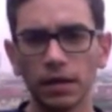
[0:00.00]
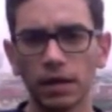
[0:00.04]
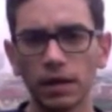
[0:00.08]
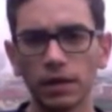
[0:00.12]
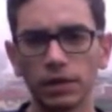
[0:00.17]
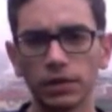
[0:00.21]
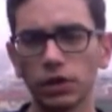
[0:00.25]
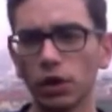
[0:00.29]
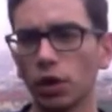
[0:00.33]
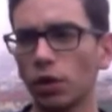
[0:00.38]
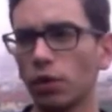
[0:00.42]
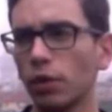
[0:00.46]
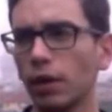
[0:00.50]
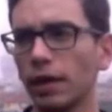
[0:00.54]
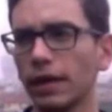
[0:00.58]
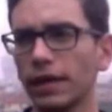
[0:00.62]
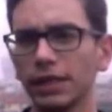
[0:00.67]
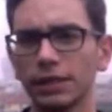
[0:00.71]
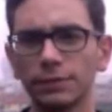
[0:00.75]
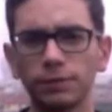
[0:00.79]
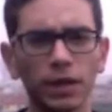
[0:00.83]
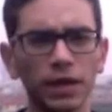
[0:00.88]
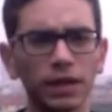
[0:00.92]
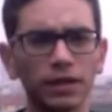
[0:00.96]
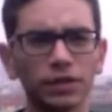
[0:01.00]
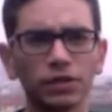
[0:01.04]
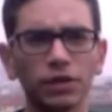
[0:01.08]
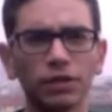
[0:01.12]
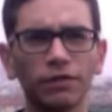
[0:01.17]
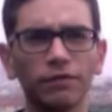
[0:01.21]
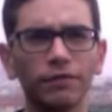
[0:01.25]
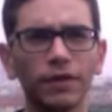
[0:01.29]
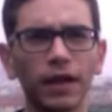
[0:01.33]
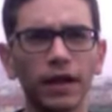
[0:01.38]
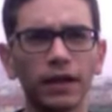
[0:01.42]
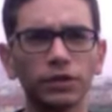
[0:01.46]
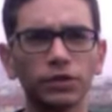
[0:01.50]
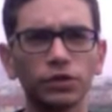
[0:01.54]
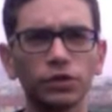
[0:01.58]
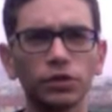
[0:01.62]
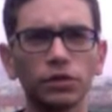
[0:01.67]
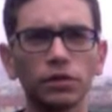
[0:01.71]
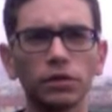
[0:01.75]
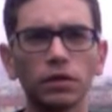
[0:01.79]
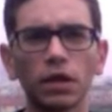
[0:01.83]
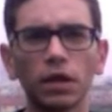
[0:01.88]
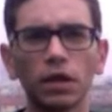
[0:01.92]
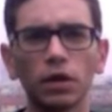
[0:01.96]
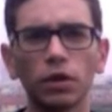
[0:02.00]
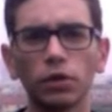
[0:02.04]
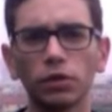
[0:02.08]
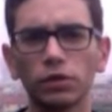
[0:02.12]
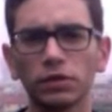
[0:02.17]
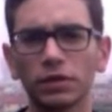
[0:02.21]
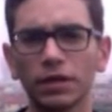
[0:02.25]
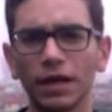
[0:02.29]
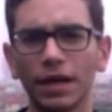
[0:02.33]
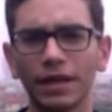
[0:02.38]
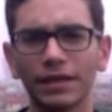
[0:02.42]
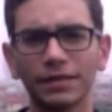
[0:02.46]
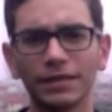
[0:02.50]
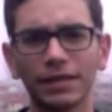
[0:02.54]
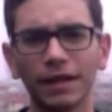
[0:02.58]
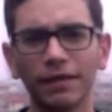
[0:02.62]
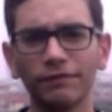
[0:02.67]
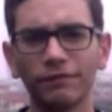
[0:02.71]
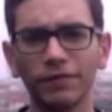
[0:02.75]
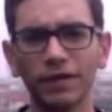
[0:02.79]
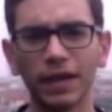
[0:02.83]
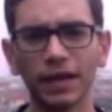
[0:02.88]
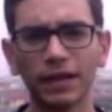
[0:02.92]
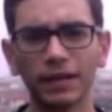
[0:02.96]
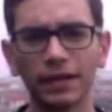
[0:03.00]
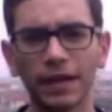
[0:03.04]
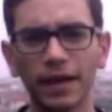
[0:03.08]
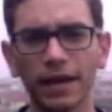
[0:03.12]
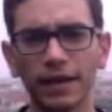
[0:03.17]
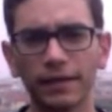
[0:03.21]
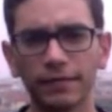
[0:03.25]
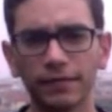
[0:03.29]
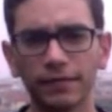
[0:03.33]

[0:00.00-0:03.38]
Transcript: So, an exponential function looks like something like that.